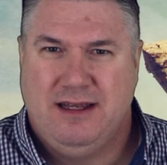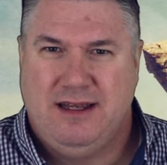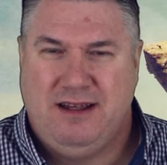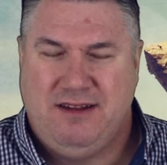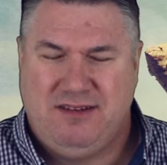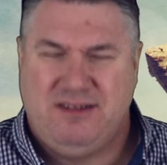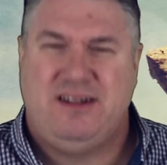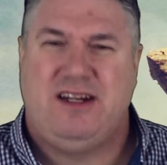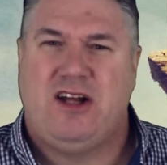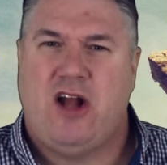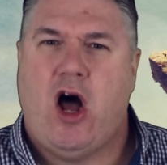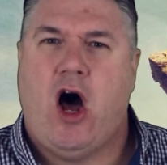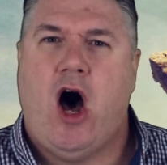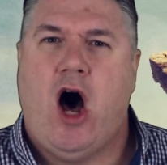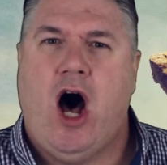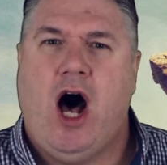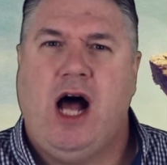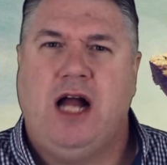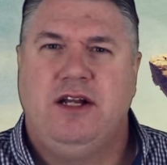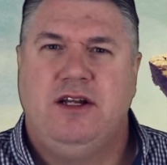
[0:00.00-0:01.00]
Isn't it
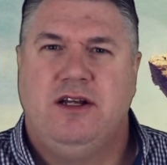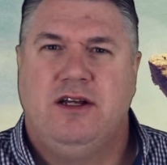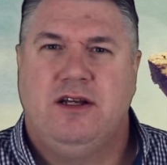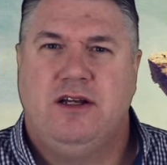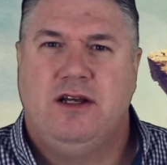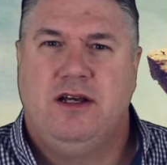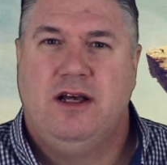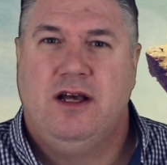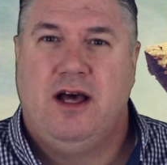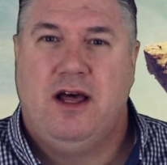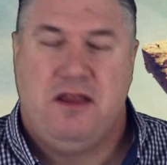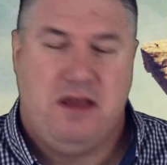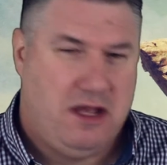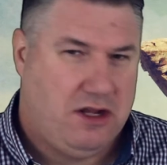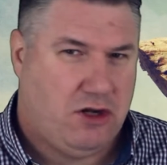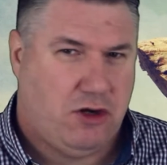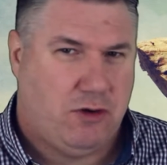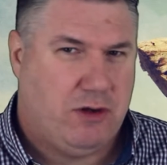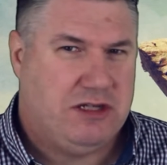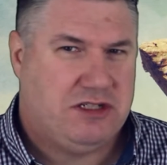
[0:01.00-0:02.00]
odd
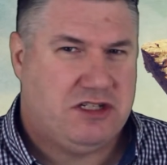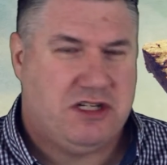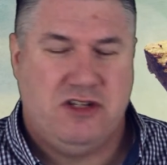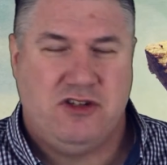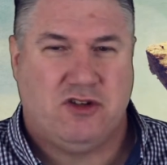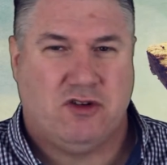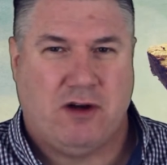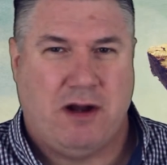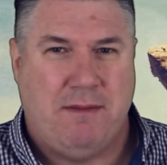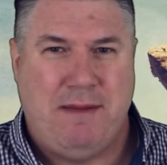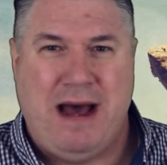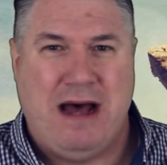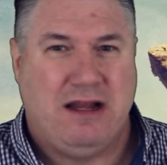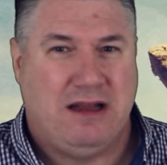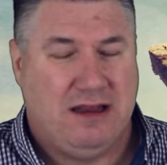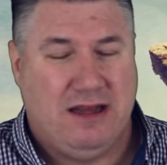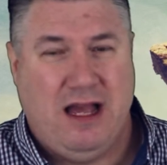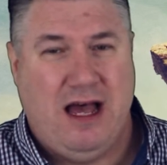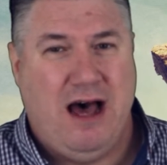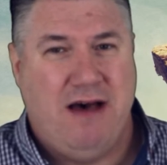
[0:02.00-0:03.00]
that Christians are
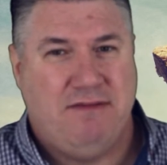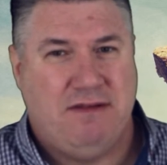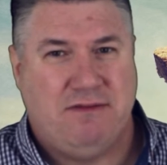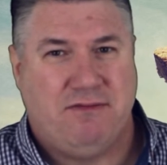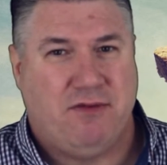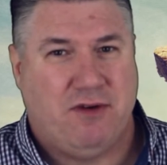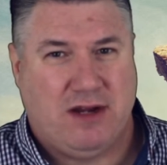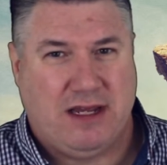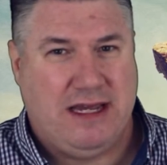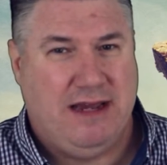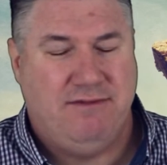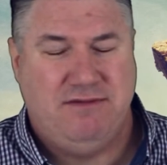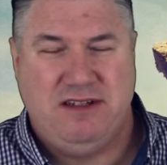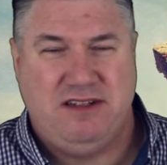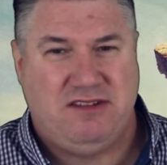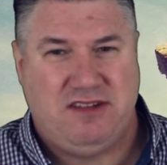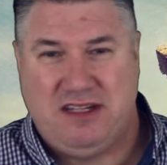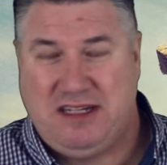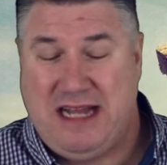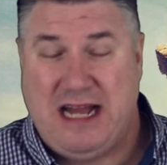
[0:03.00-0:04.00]
about love and
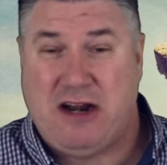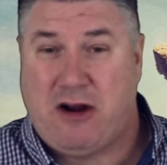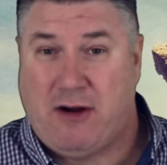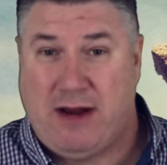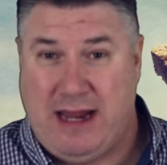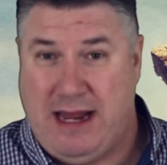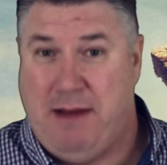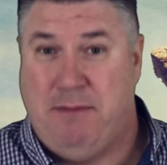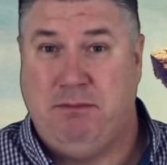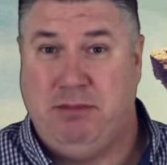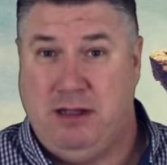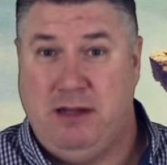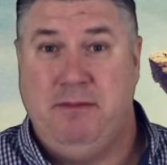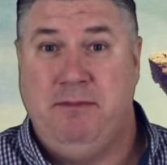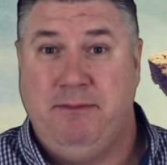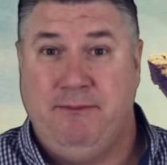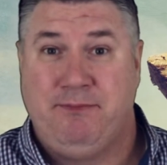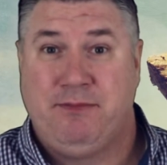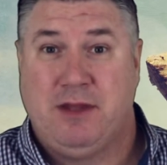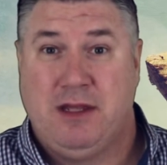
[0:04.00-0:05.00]
forgiveness and yet our
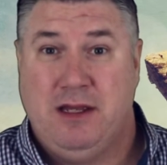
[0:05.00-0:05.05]
emblem